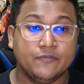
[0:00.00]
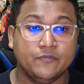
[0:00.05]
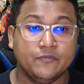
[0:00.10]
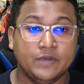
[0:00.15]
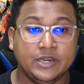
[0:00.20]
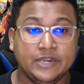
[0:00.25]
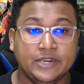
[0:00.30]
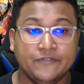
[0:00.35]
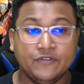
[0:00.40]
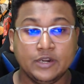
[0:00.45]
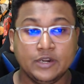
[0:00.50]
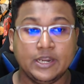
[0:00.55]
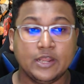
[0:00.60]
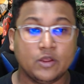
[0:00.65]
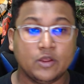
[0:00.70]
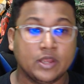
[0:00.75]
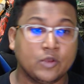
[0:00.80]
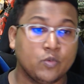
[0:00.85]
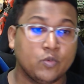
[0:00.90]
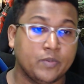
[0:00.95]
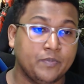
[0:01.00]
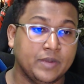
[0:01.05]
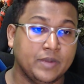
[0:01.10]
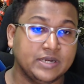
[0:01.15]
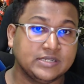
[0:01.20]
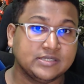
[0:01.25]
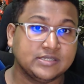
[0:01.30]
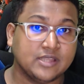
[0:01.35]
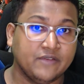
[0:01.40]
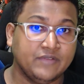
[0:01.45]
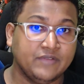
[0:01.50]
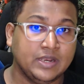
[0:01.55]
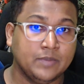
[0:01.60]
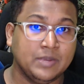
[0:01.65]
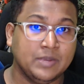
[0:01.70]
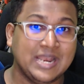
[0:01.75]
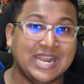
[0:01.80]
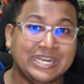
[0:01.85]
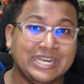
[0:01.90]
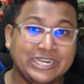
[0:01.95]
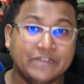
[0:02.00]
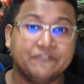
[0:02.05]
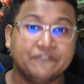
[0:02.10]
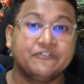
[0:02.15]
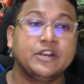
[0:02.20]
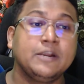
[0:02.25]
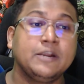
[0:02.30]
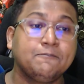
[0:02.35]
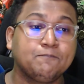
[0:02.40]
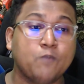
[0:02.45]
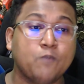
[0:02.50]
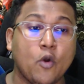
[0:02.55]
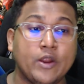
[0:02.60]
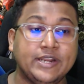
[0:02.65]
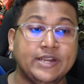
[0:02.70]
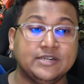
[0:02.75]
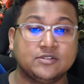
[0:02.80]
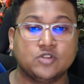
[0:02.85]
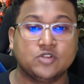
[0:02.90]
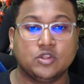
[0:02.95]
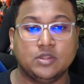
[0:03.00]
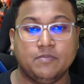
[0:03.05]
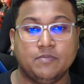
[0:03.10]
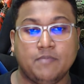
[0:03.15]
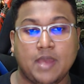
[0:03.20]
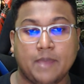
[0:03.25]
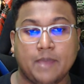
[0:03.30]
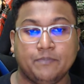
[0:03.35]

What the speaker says: with different equipments available at different points on the map.